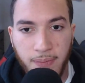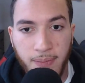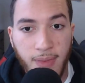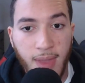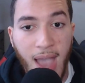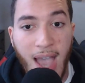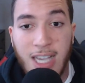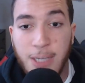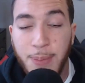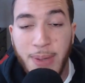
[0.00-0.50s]

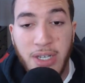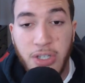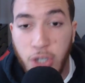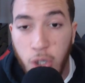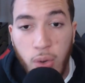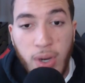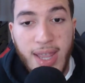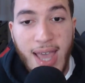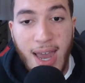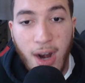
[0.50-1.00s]
has been
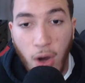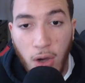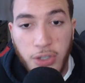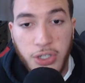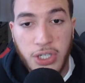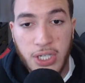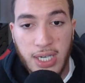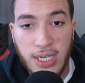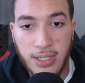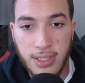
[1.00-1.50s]
doing that all
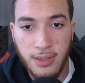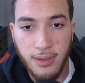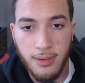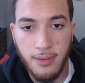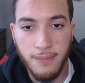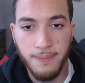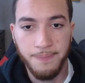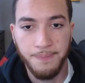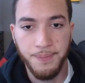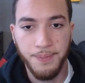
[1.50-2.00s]
season.
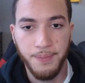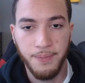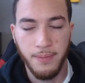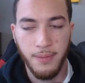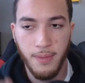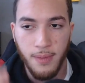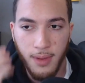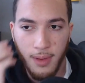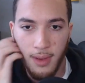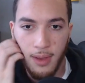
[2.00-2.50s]

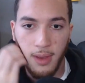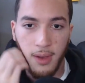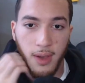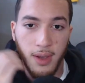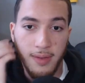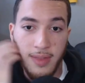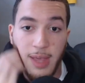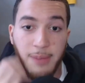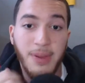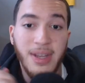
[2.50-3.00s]

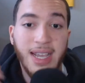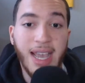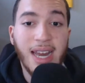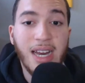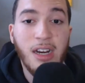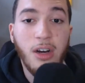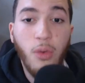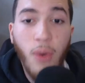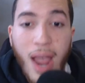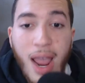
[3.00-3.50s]
They've been
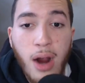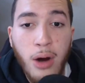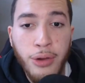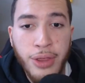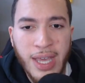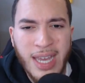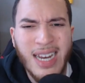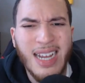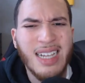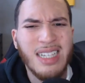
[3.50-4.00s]
getting away with
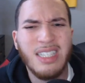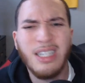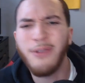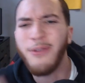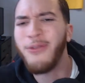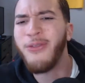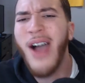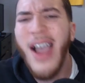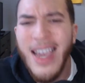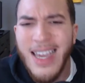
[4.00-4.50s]
it against the
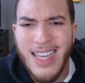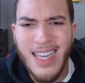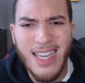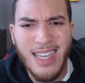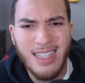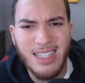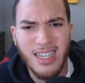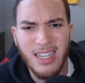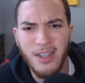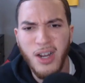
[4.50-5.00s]

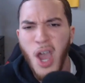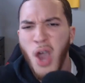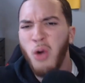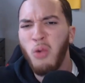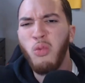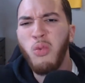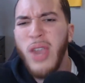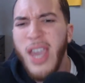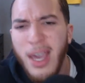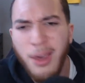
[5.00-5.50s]
Vikings in
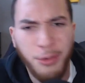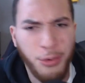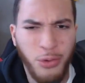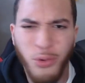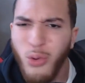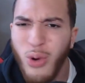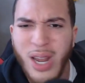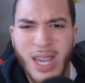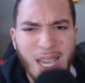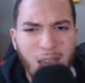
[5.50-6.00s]
week
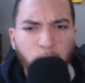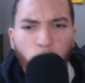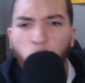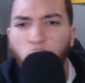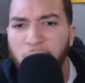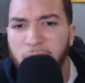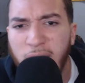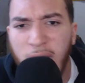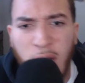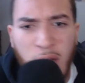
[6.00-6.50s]
three,
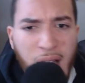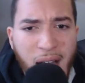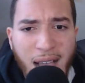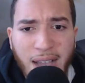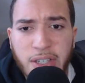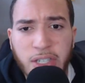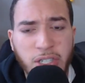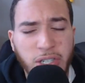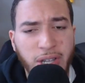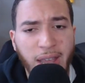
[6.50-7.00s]
1 o'clock
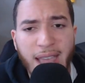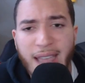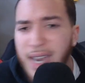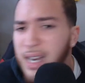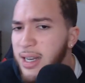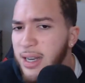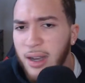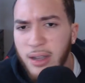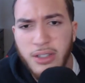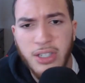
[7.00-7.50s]
slate
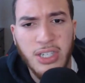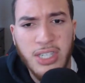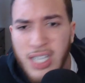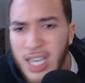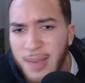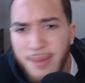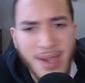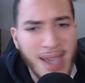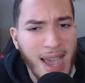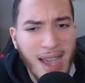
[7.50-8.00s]
on
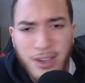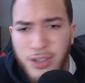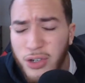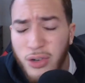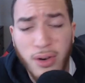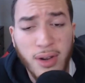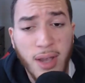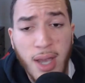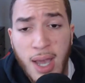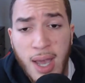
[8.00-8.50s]
CBS
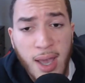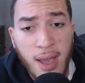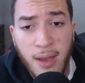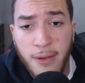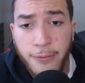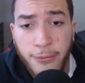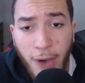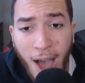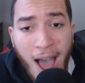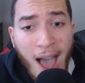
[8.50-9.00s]
or
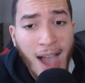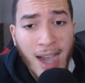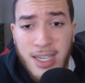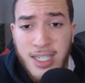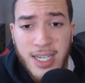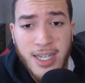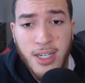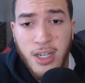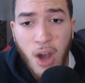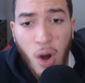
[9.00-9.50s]

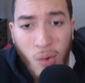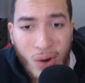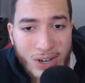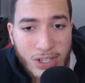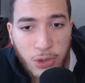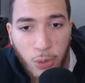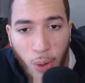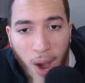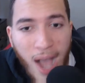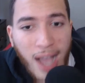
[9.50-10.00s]
Fox, and no
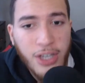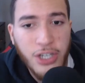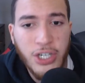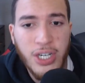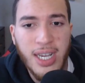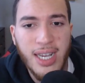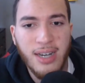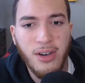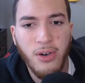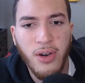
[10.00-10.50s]
one's
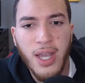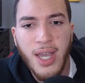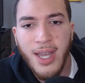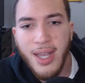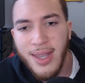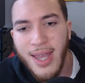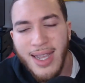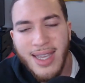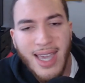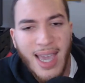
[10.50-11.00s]
watching, or
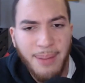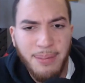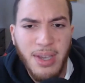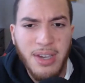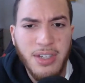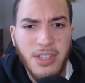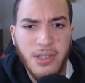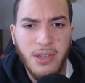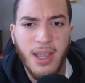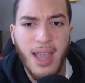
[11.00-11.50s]
that game
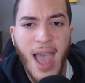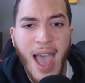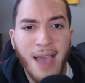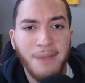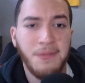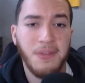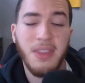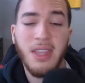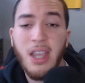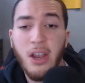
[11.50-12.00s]
doesn't
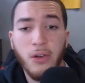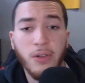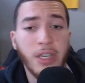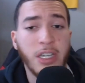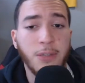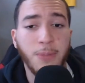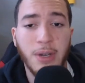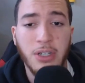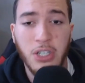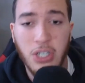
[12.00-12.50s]
have nearly
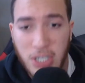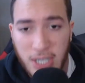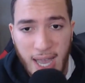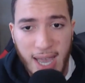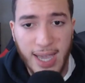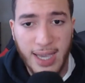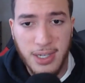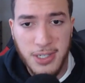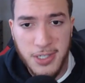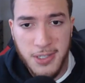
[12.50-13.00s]
as much
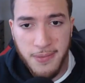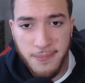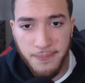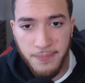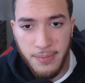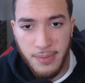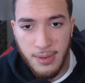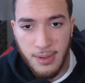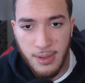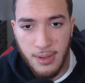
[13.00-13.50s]
stakes.
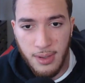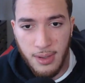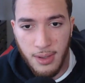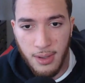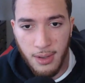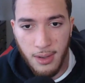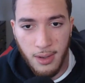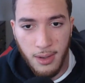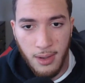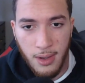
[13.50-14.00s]

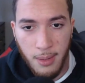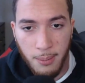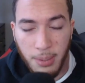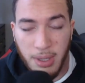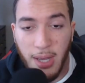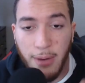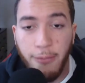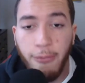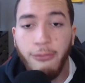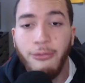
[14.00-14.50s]
But
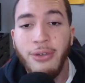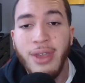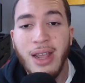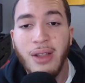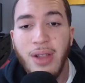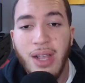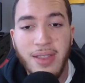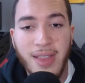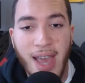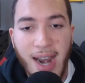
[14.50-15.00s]
that
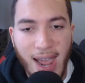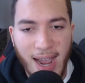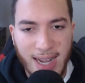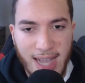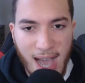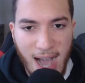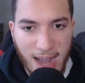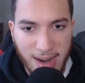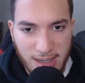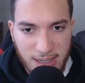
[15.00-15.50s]
feeling that I
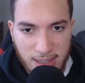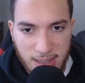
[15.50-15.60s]
got